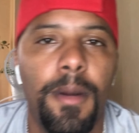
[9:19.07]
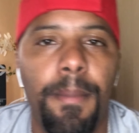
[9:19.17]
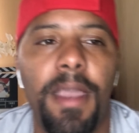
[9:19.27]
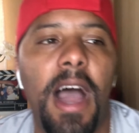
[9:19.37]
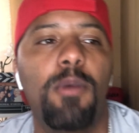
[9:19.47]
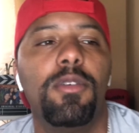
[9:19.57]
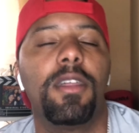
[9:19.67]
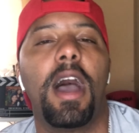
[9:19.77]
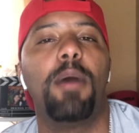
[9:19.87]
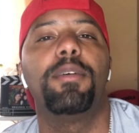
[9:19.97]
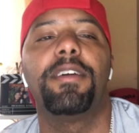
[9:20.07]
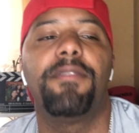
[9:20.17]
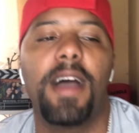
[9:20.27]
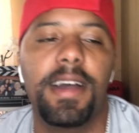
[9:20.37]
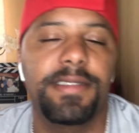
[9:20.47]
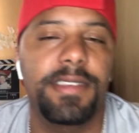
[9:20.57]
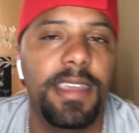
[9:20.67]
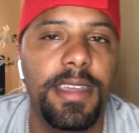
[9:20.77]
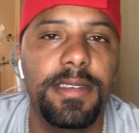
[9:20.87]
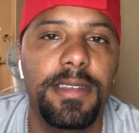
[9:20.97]
But I would I would advise
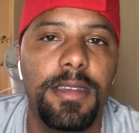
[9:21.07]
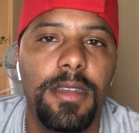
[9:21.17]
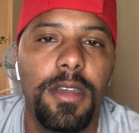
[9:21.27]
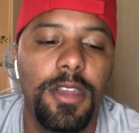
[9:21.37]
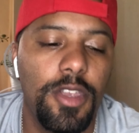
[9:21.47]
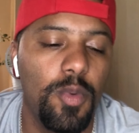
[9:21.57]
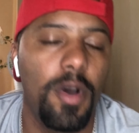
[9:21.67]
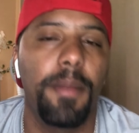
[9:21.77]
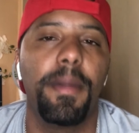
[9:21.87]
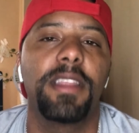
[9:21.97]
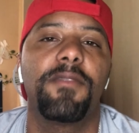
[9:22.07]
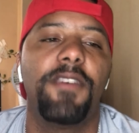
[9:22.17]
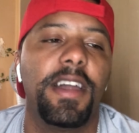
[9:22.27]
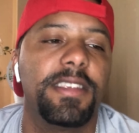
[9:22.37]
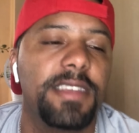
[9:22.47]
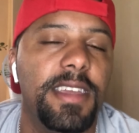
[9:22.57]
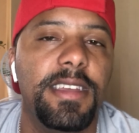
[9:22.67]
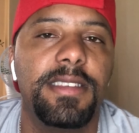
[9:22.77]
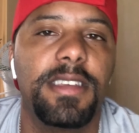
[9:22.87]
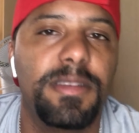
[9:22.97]
against it. You want to make the fight as
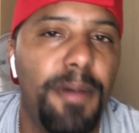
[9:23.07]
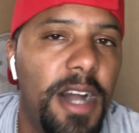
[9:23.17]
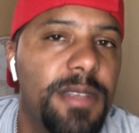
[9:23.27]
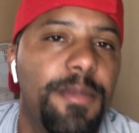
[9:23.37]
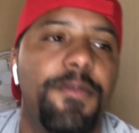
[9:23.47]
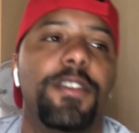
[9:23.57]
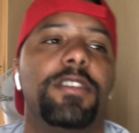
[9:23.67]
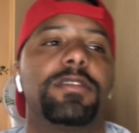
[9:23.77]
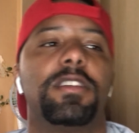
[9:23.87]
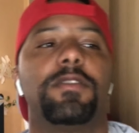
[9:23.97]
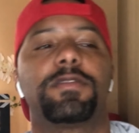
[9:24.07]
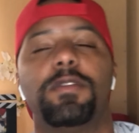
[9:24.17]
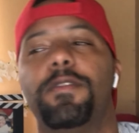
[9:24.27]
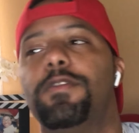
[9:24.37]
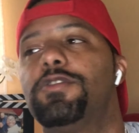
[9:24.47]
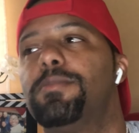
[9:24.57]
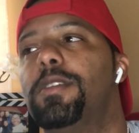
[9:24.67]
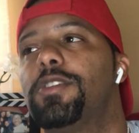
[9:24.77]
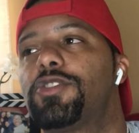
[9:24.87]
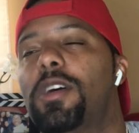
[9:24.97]
easy as possible for yourself. So if you
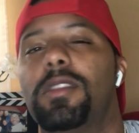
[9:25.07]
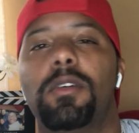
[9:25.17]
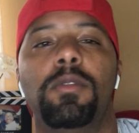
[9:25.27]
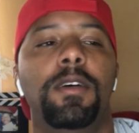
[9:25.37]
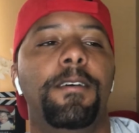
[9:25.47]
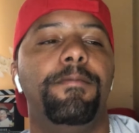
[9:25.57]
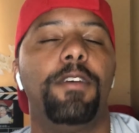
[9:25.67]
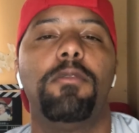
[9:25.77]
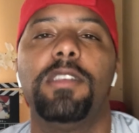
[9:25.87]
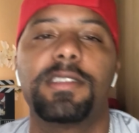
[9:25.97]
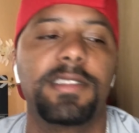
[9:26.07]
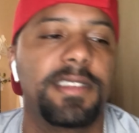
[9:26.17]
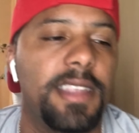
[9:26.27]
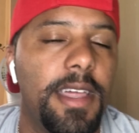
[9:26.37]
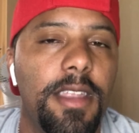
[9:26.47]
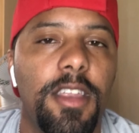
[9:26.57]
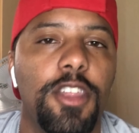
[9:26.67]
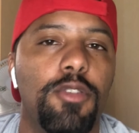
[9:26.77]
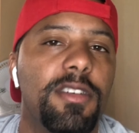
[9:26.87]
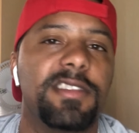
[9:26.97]
Jermell Charlo, don't listen to that in And
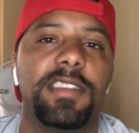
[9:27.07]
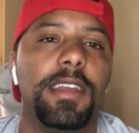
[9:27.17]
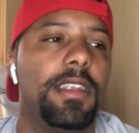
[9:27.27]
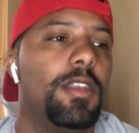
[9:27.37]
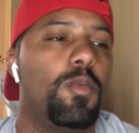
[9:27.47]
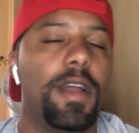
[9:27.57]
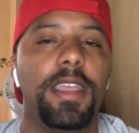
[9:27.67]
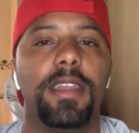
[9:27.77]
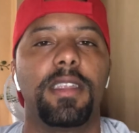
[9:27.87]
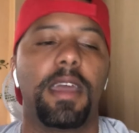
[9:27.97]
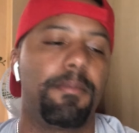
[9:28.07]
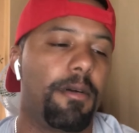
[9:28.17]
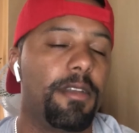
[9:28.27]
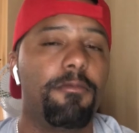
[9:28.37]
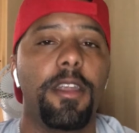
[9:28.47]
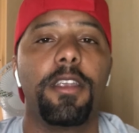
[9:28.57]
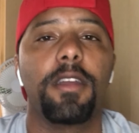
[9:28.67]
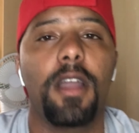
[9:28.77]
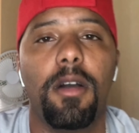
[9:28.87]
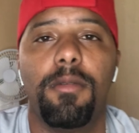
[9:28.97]
you can see it in the weigh-in today, bro. He ready to
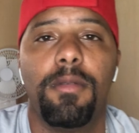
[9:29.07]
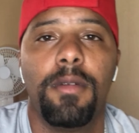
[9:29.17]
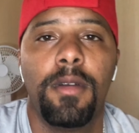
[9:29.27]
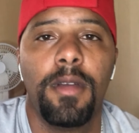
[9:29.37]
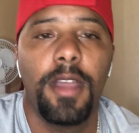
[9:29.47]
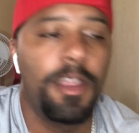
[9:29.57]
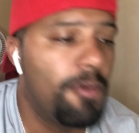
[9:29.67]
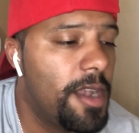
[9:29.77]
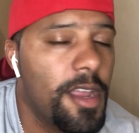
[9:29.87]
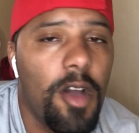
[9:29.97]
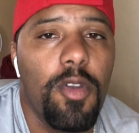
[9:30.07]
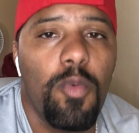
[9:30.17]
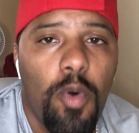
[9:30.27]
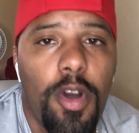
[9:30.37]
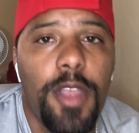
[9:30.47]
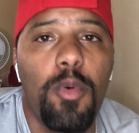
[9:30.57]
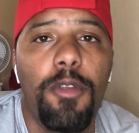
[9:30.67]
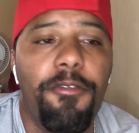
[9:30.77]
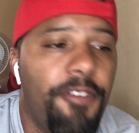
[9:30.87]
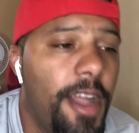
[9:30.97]
go. He ready to go to war. He want
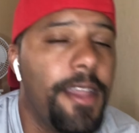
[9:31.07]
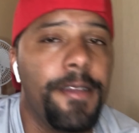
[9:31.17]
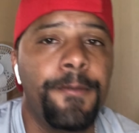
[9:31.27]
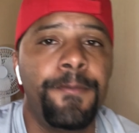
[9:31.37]
to fight.